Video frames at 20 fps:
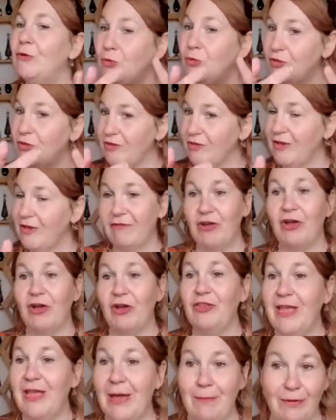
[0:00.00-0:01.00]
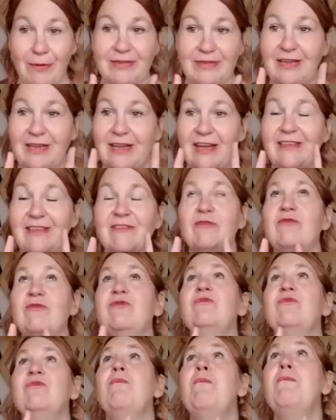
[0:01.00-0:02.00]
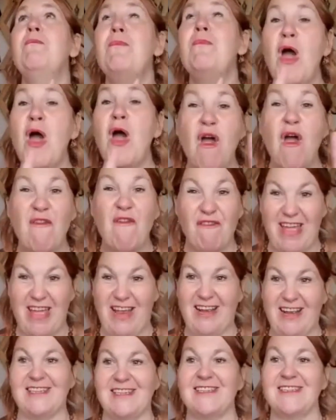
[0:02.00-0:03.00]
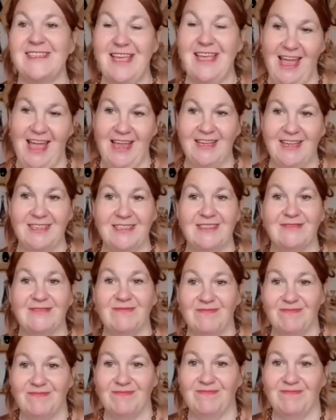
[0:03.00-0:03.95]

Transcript: Wouldn't have gone there, but perfect, that is.